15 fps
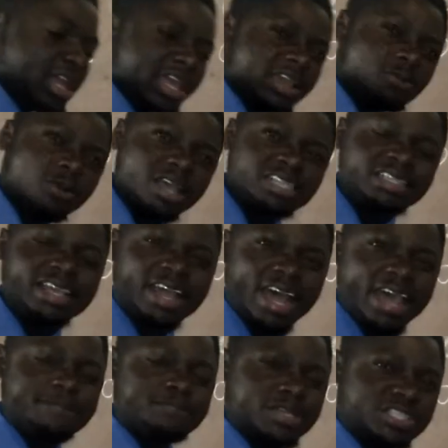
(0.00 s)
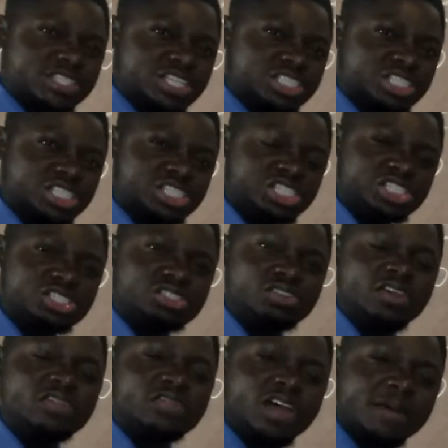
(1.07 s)
quite a high percentage, a
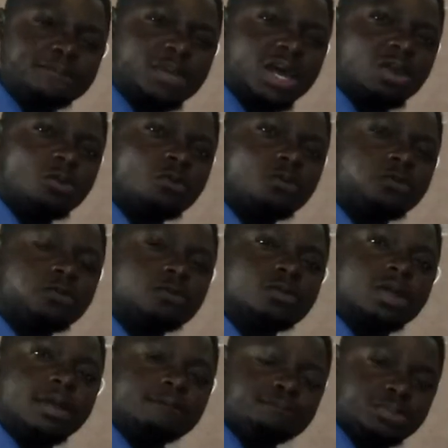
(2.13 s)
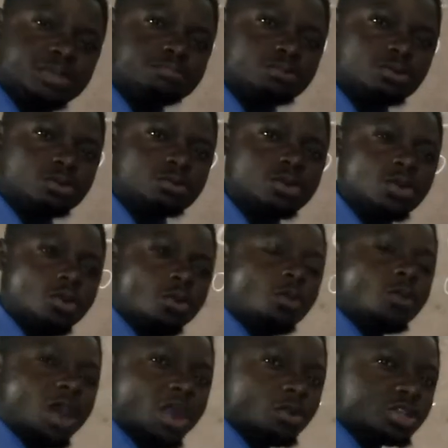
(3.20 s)
number of people who
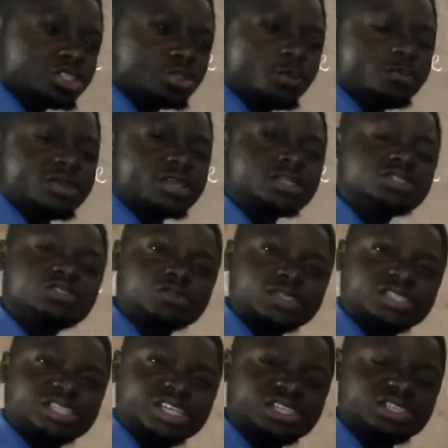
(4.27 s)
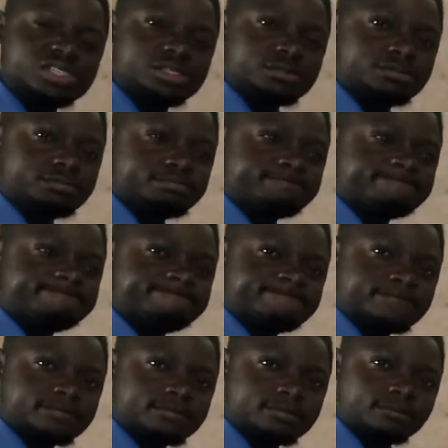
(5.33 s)
are going to be treated.
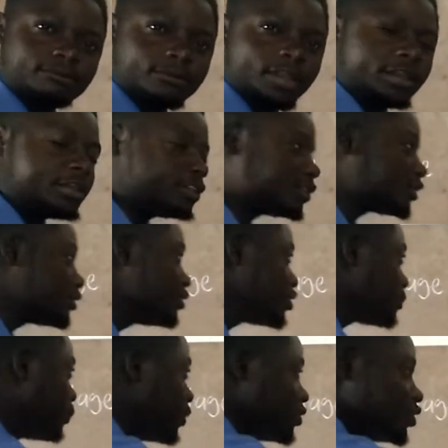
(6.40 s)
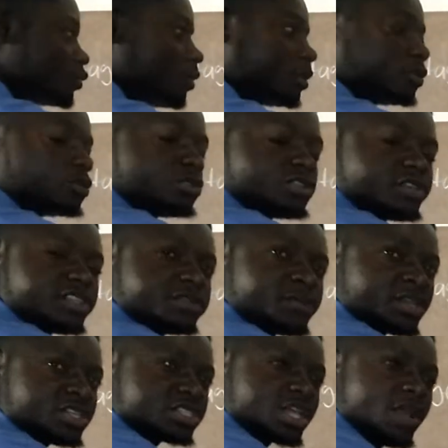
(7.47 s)
It responds well to treatment
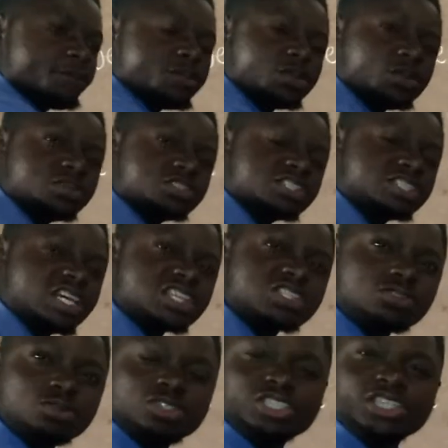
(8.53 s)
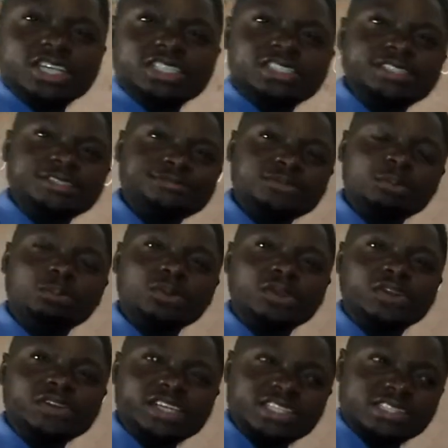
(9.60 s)
because it has not yet
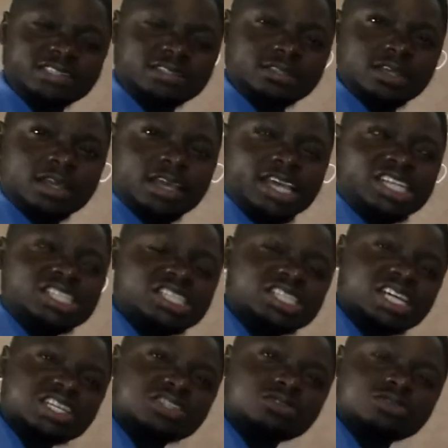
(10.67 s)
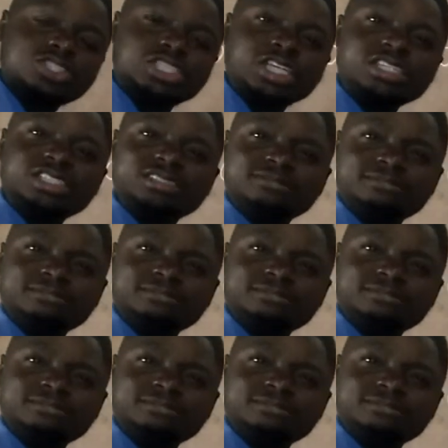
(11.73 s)
progressed and it has not yet